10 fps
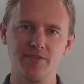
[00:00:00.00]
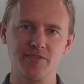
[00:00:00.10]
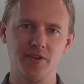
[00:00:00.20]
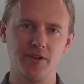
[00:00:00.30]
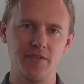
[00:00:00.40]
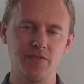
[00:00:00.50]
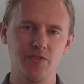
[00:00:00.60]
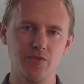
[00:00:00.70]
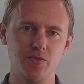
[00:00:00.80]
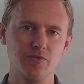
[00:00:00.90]
are starting
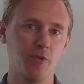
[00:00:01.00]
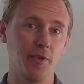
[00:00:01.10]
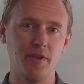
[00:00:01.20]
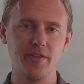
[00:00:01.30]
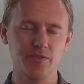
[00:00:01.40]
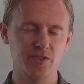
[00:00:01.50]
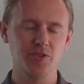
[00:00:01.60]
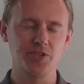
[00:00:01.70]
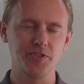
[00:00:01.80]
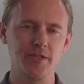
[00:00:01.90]
to formulate their
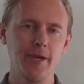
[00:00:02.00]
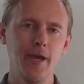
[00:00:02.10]
searches.